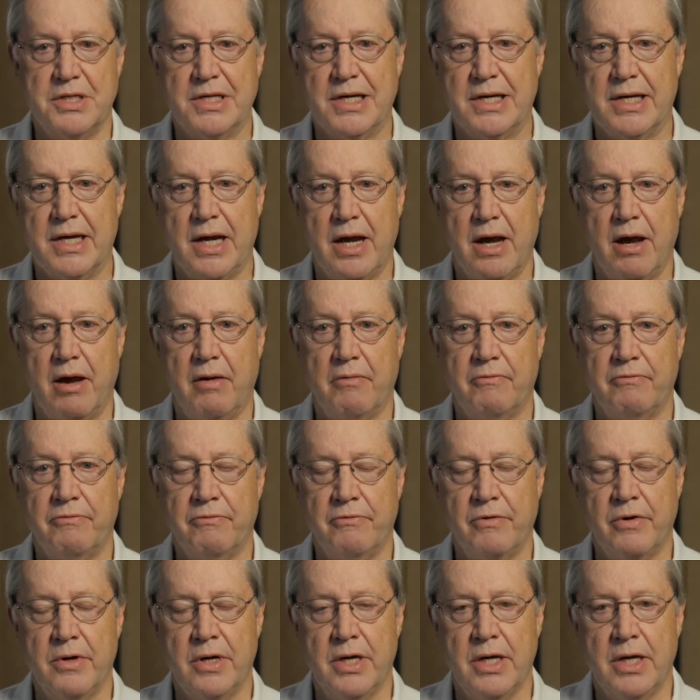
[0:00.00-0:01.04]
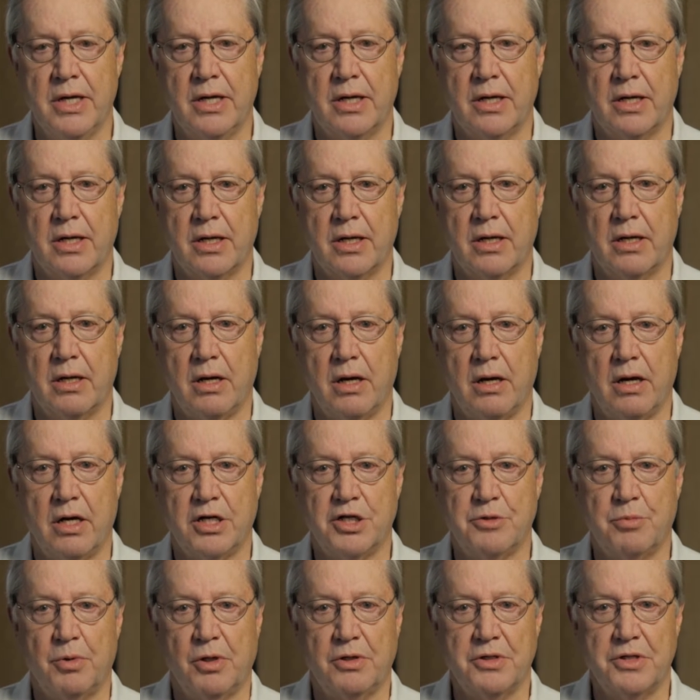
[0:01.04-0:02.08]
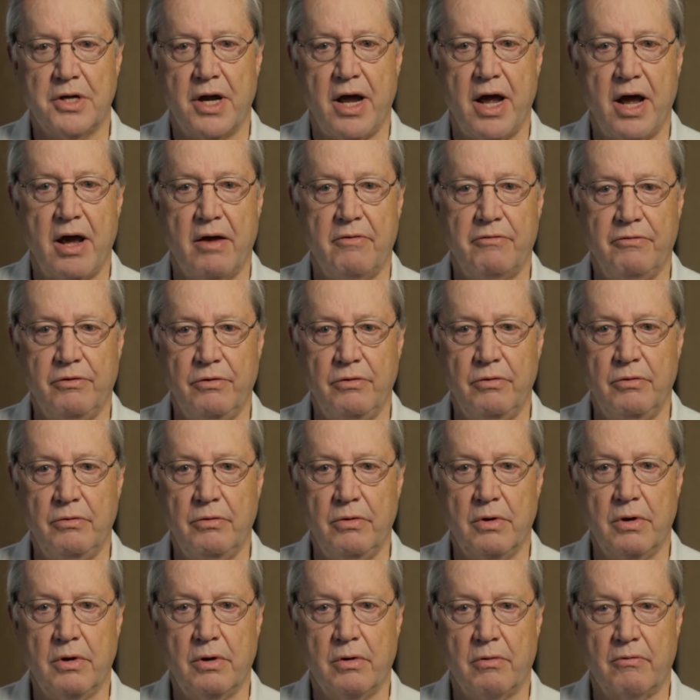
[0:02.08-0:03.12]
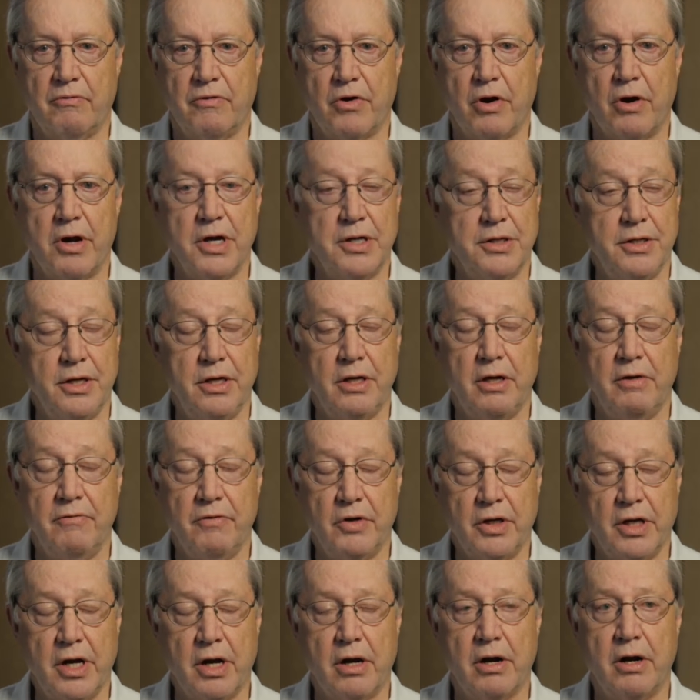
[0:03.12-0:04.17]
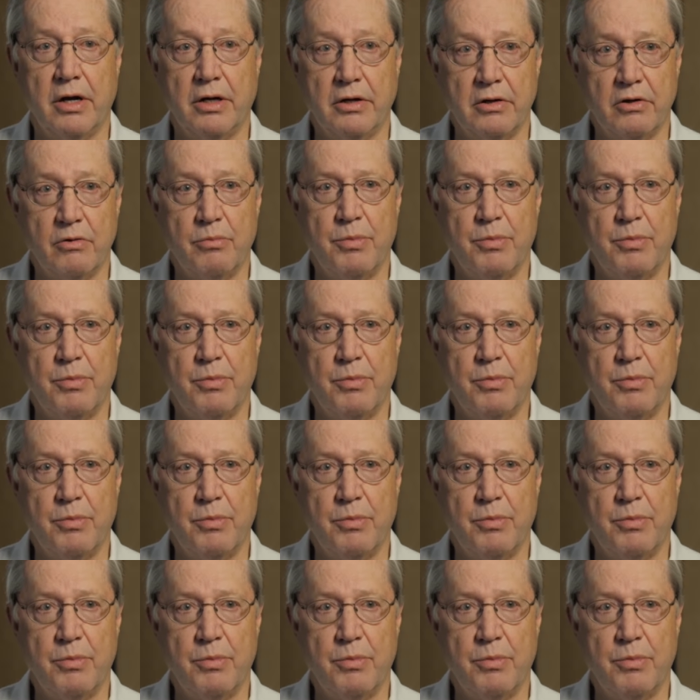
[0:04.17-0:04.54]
they have a hospital staff who are very attentive in caring to the